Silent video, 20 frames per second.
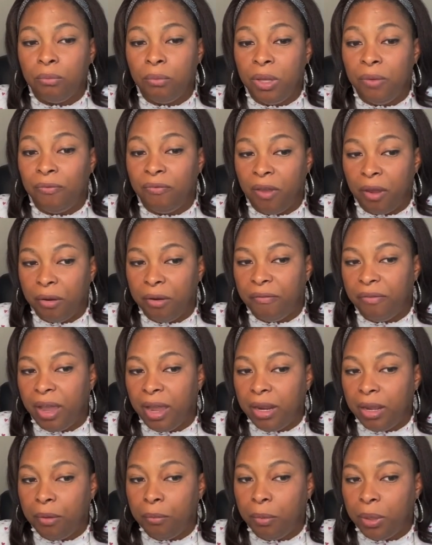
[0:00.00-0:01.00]
We verify
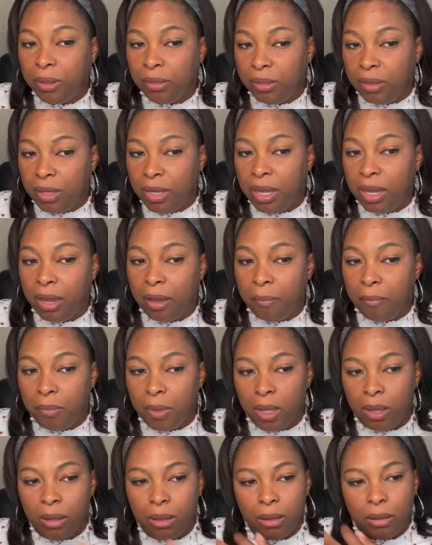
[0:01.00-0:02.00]
it with the
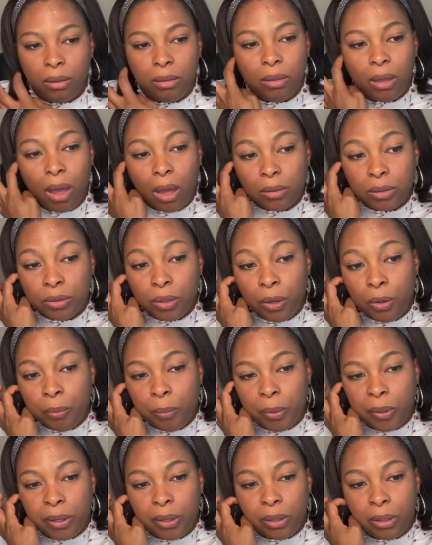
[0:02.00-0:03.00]

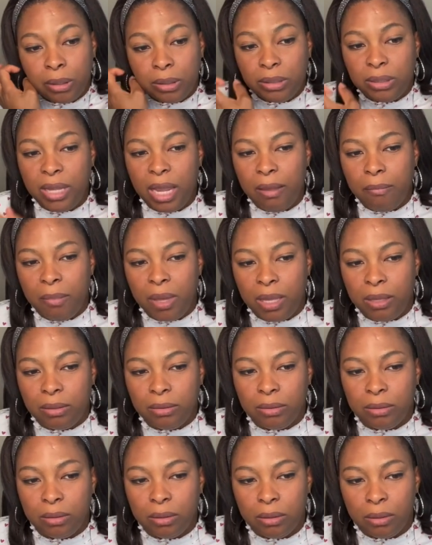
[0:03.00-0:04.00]
October
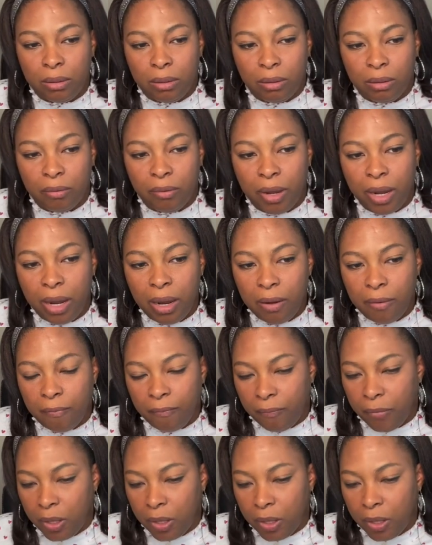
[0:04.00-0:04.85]
statements, right?